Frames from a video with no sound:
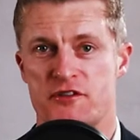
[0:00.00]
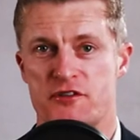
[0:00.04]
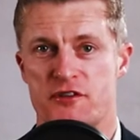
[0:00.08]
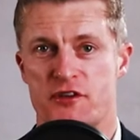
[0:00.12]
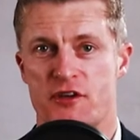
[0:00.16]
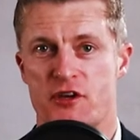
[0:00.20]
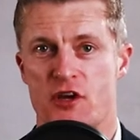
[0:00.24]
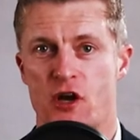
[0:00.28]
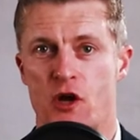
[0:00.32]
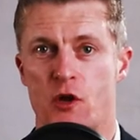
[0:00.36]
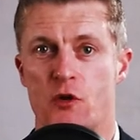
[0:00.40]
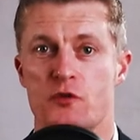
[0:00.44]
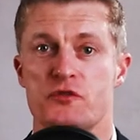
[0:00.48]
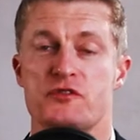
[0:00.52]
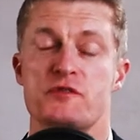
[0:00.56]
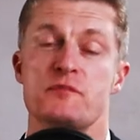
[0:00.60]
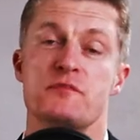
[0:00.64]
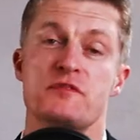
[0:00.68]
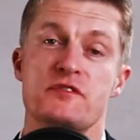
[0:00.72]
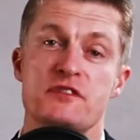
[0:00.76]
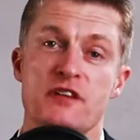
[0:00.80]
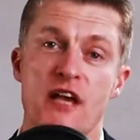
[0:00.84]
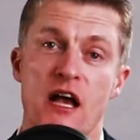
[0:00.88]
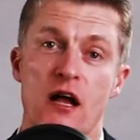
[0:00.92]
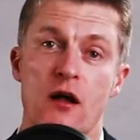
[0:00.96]
to the goals
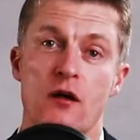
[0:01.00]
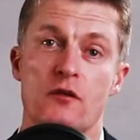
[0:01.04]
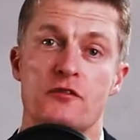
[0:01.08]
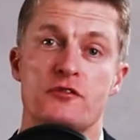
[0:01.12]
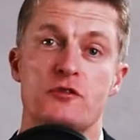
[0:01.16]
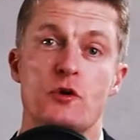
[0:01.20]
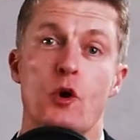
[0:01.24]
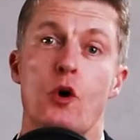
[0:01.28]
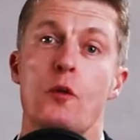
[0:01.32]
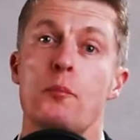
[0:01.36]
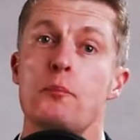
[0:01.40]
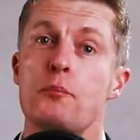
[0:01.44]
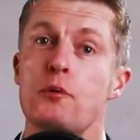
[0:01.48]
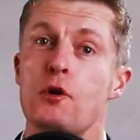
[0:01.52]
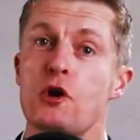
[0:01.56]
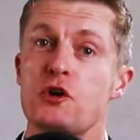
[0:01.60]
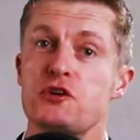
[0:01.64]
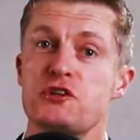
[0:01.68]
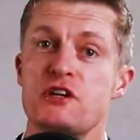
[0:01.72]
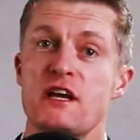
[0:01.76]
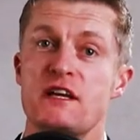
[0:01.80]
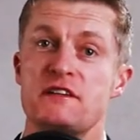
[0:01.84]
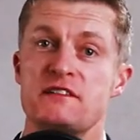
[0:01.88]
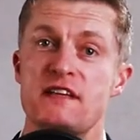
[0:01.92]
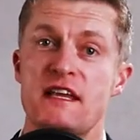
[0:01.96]
themselves or
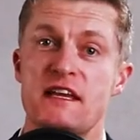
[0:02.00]
projects